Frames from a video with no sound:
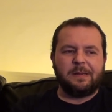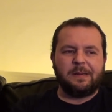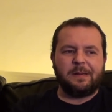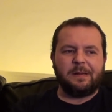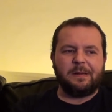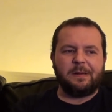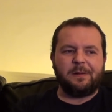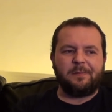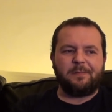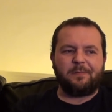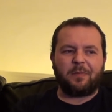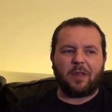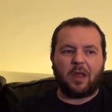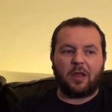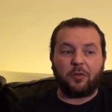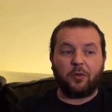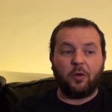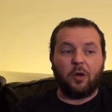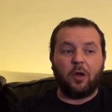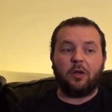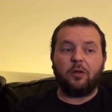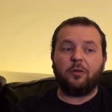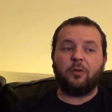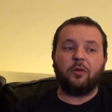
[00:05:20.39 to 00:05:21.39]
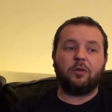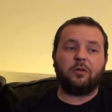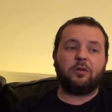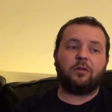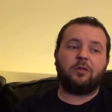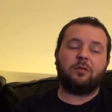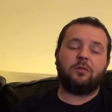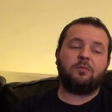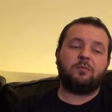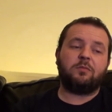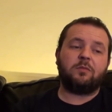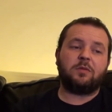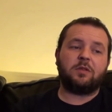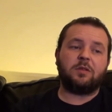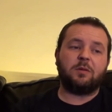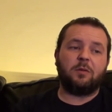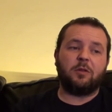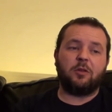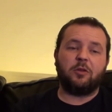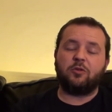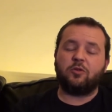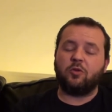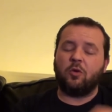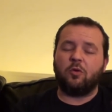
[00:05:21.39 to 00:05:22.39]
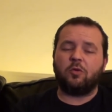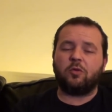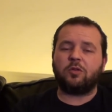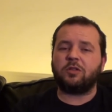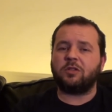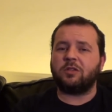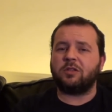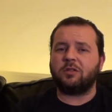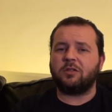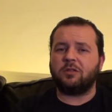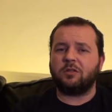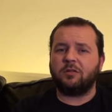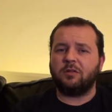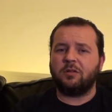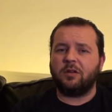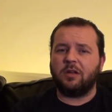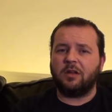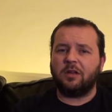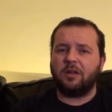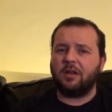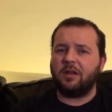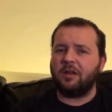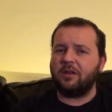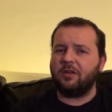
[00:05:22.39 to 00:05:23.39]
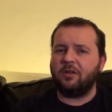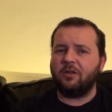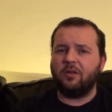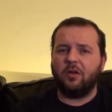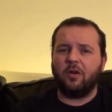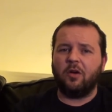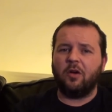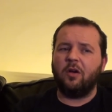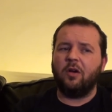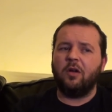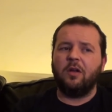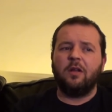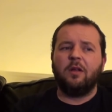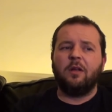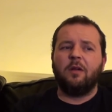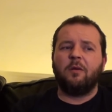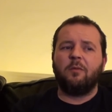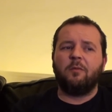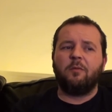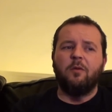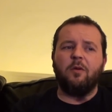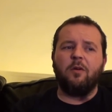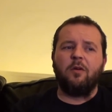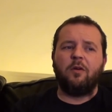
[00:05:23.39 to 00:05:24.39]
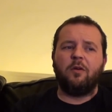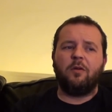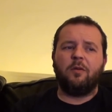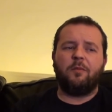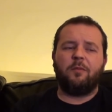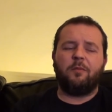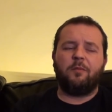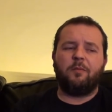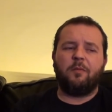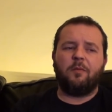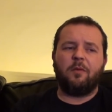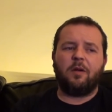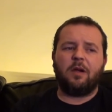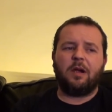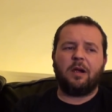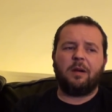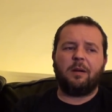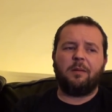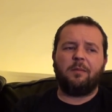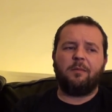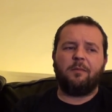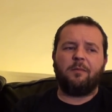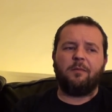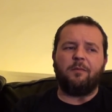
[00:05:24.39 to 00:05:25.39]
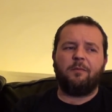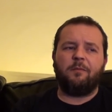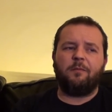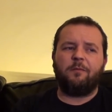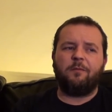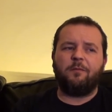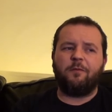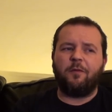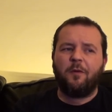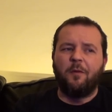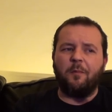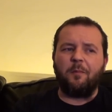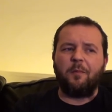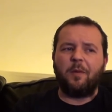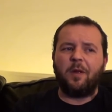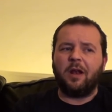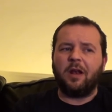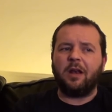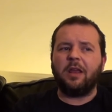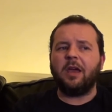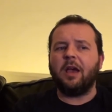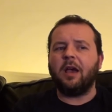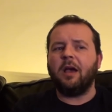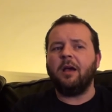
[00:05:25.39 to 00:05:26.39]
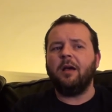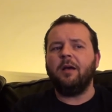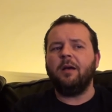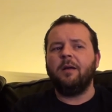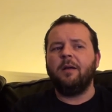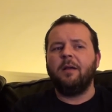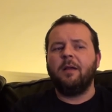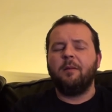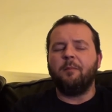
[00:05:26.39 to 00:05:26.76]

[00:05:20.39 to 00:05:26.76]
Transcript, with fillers: Um, I thought, I thought some of the jokes in here were um, familiar,